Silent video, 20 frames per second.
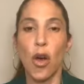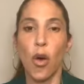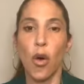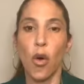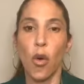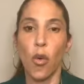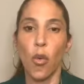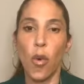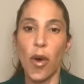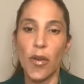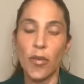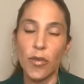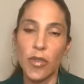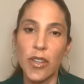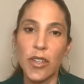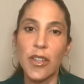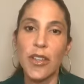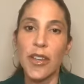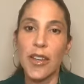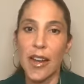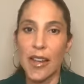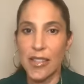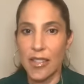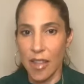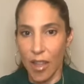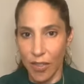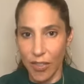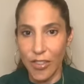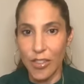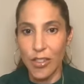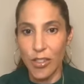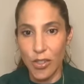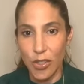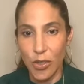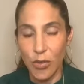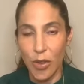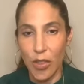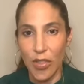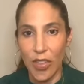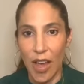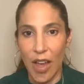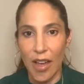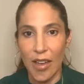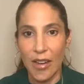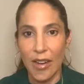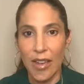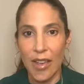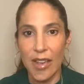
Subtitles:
when really it has nothing to do with that.